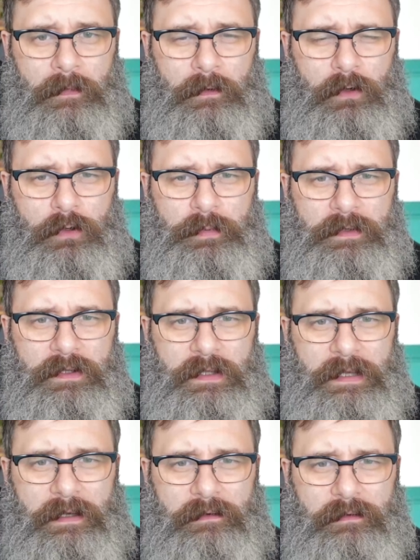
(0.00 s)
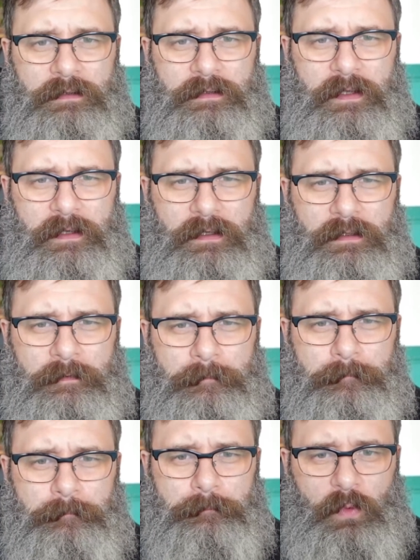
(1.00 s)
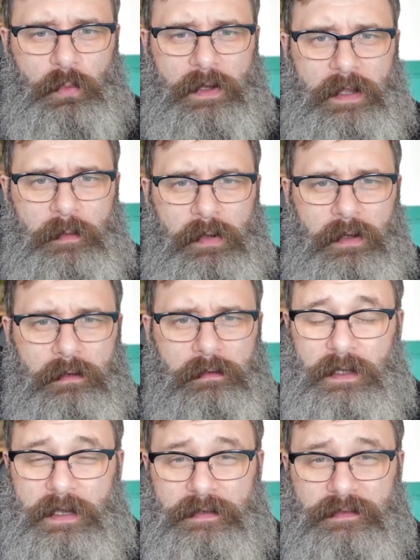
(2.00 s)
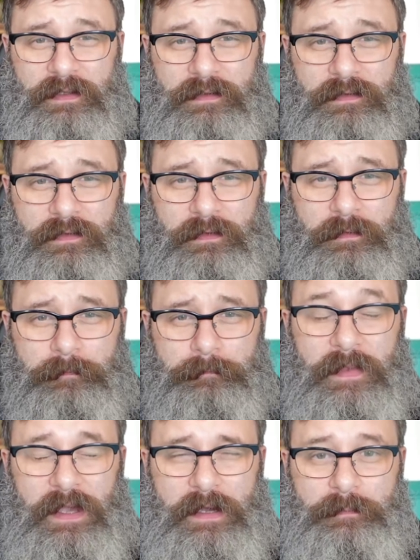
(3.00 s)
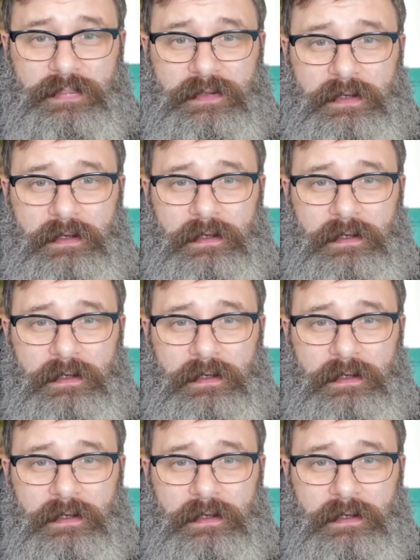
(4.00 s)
Opencloud, data, web, assets, apps.